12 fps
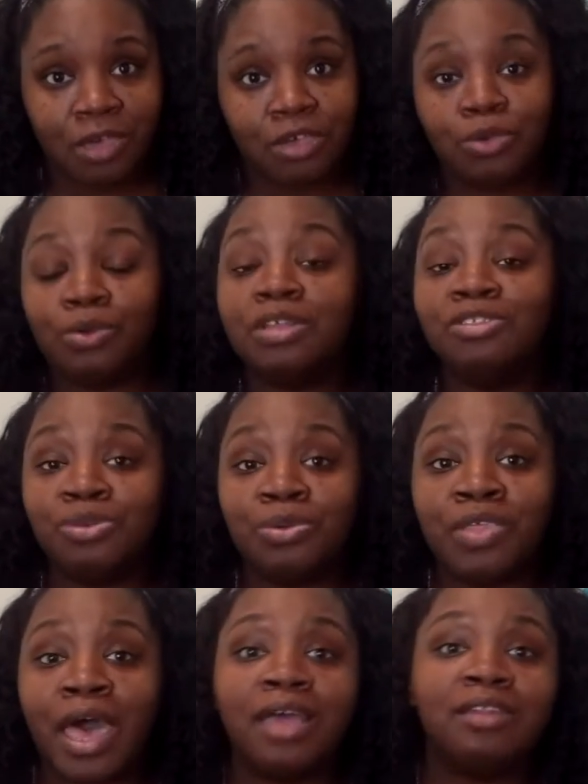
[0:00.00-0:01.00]
You can do
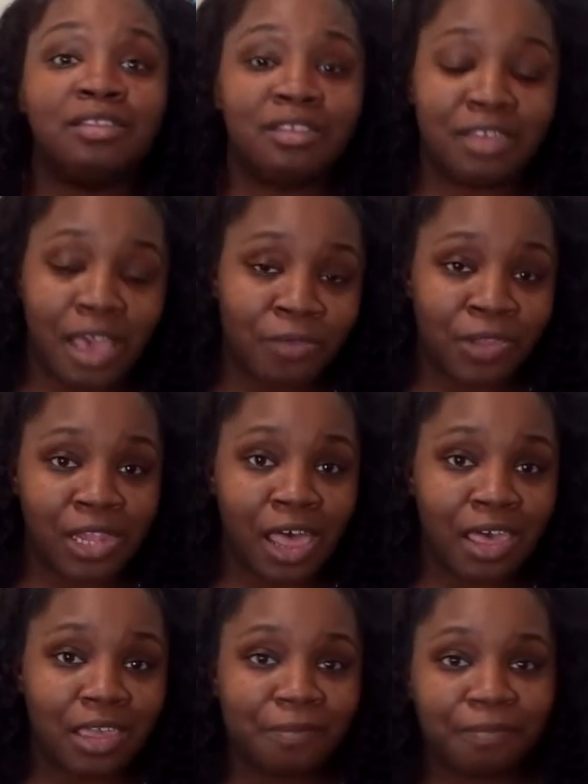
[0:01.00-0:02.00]
that down the
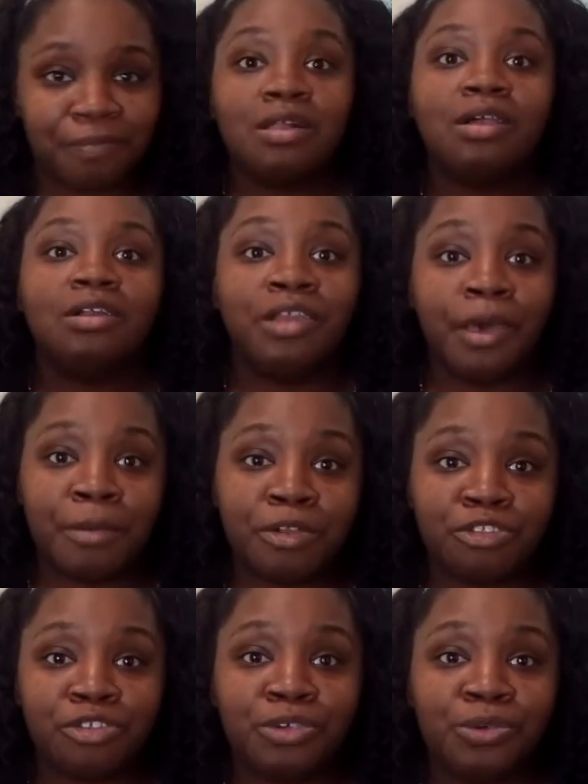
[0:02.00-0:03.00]
line. Number
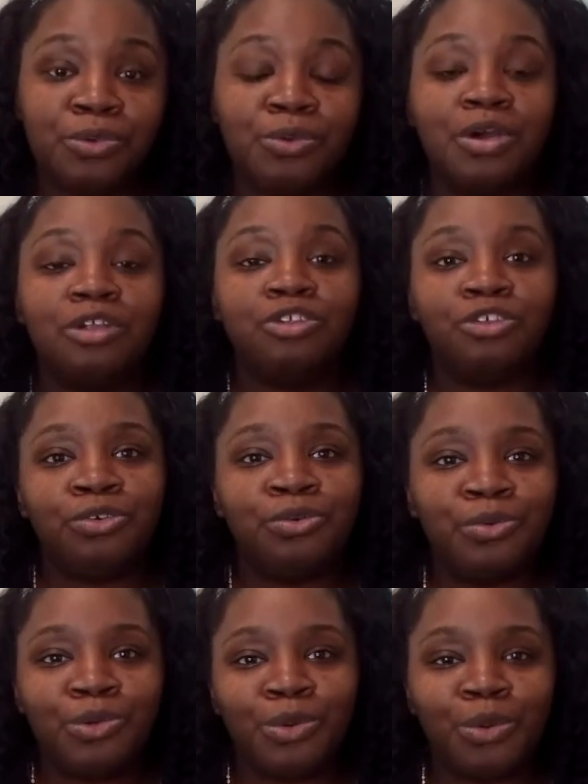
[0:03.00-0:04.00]
two,
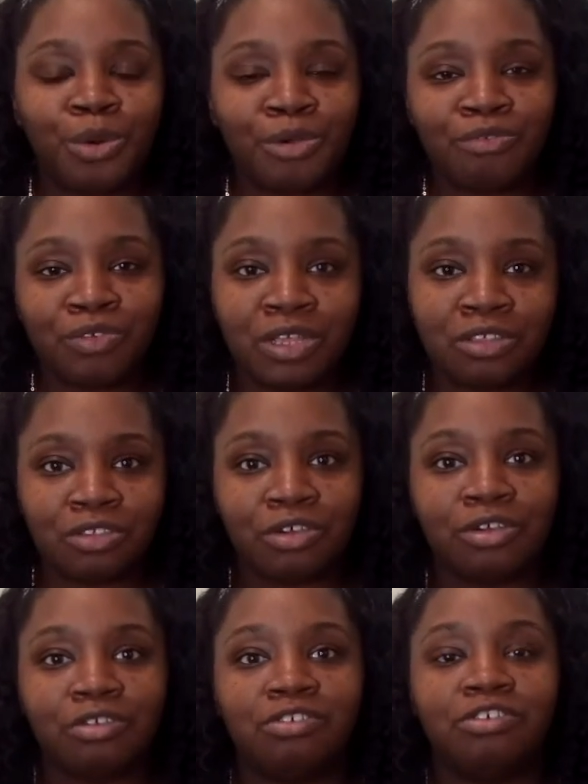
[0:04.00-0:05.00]
do your
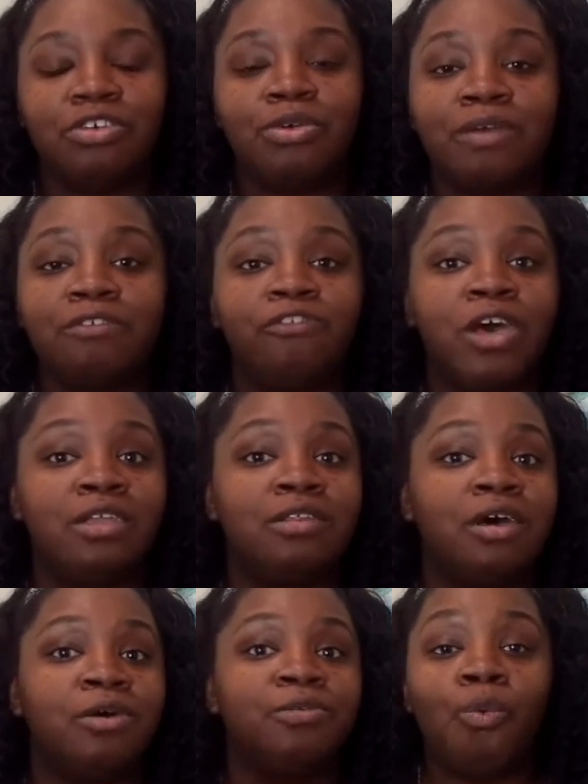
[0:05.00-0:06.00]
research. You have to find
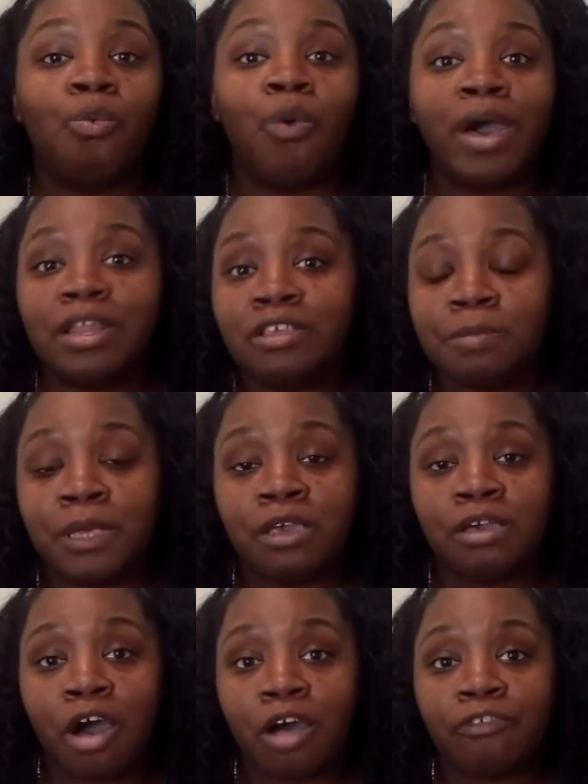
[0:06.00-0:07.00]
out what is
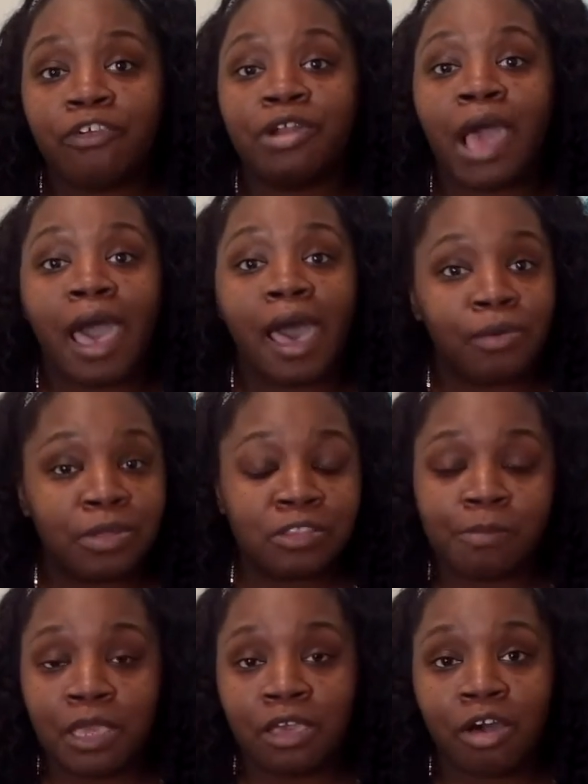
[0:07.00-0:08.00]
being offered, how it's
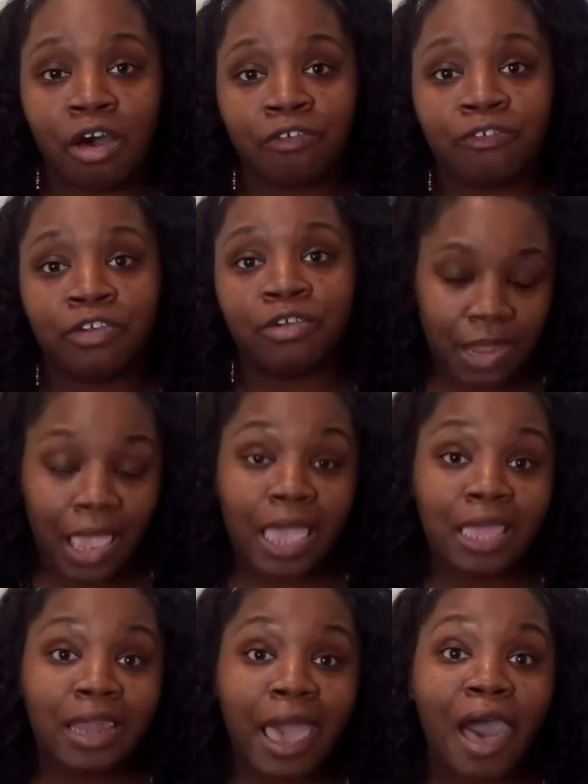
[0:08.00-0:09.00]
being offered,
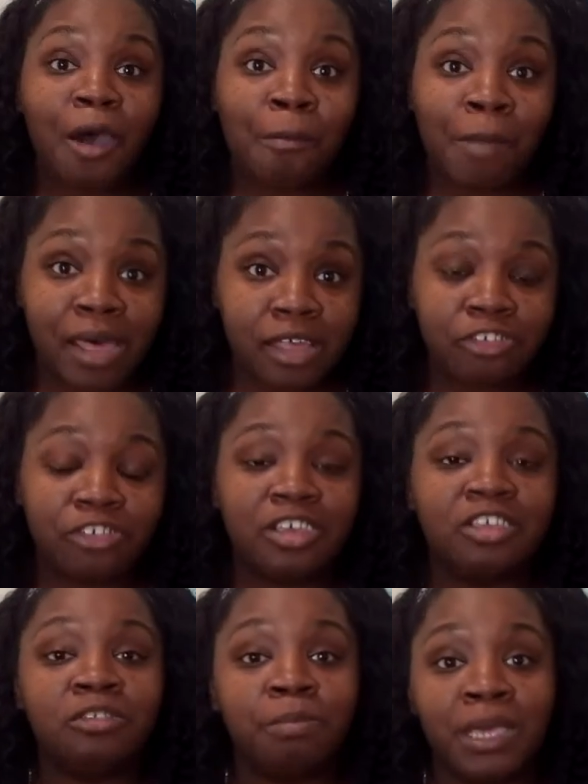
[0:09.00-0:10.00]
and how much
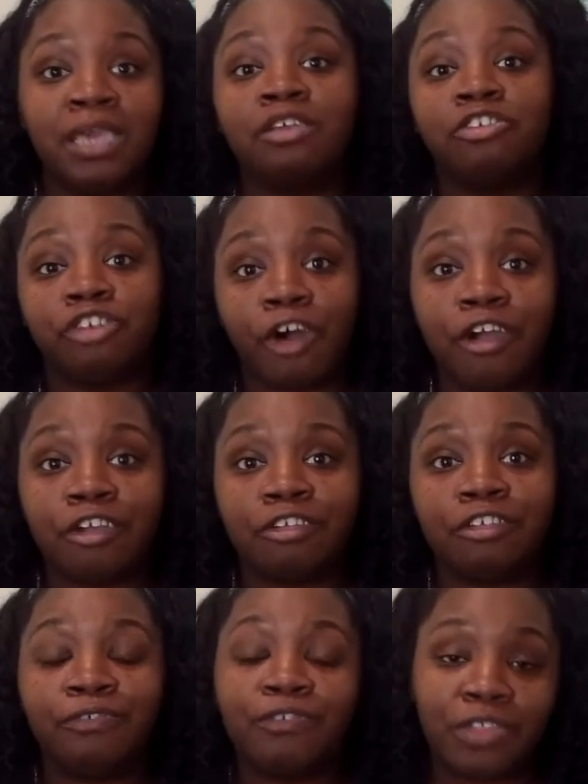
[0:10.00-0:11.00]
is being
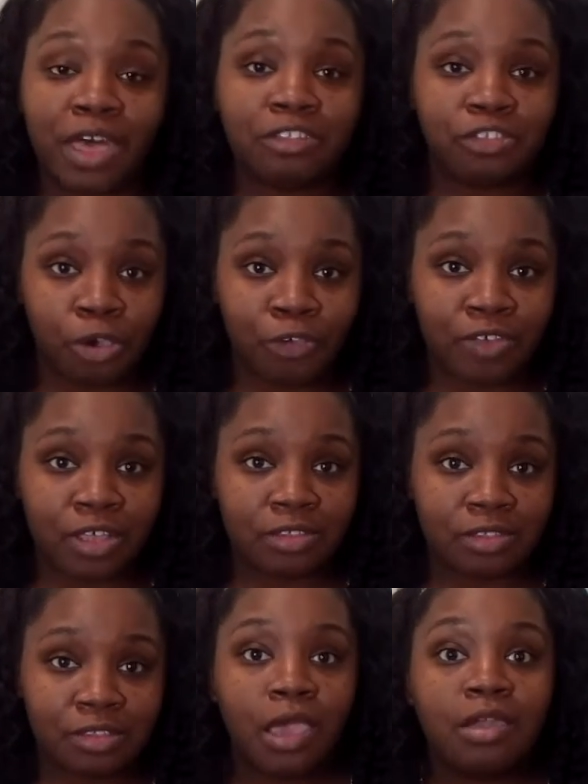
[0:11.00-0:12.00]
charged for that service.